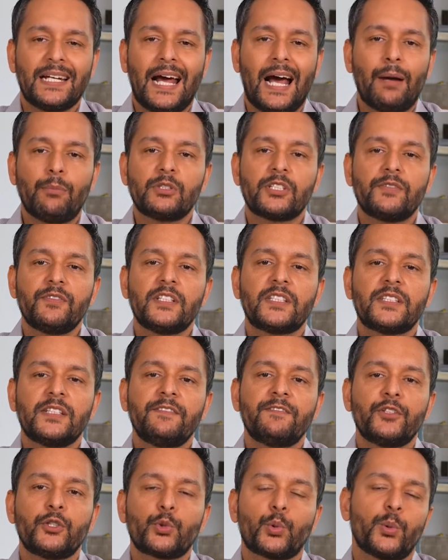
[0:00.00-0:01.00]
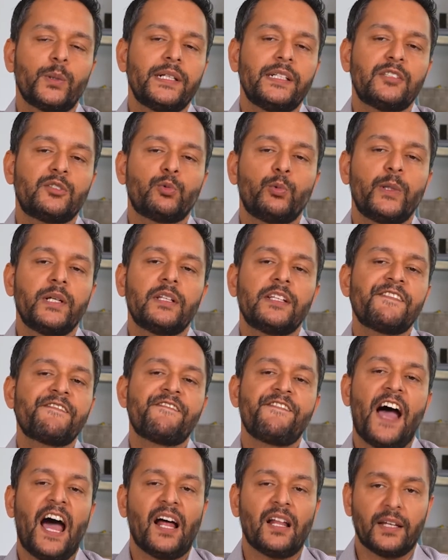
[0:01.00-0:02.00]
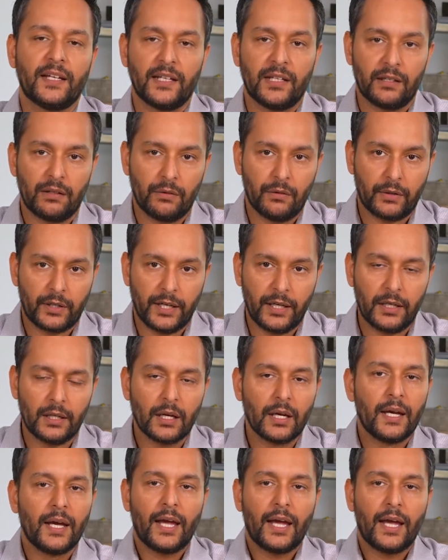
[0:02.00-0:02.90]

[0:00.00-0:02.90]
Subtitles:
How much of this inventory is really valid, okay?